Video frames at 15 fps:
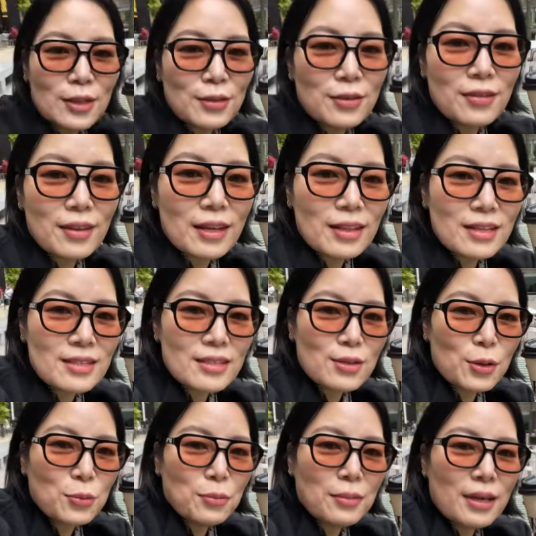Don't you think they
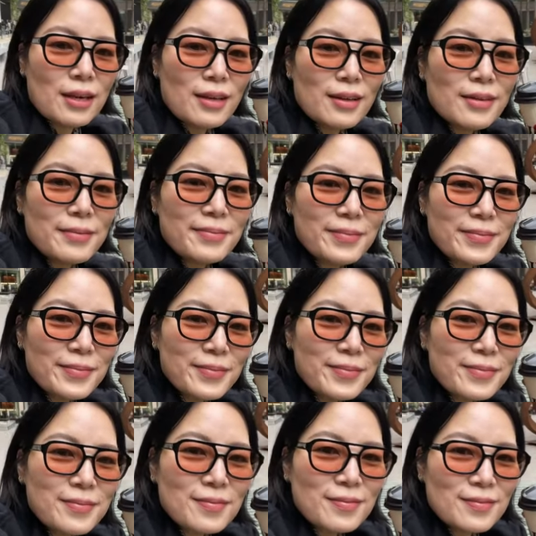suit me?
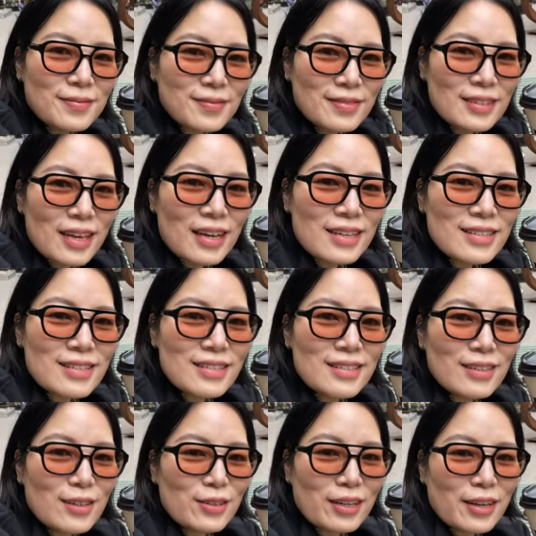Yes
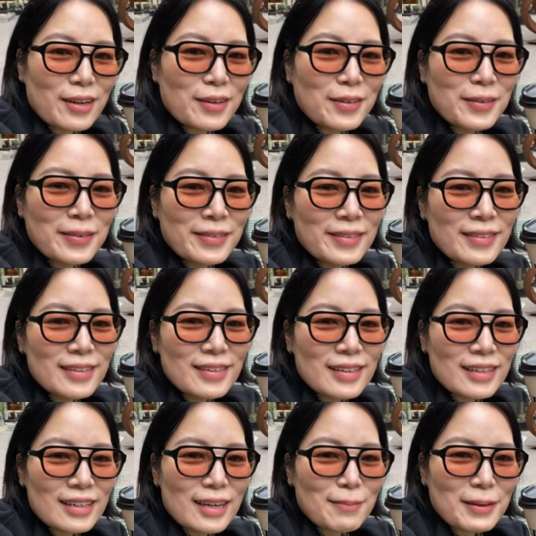or no?
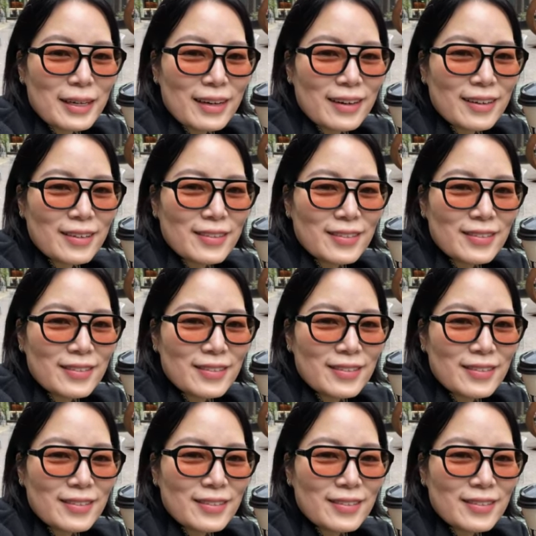Let me know.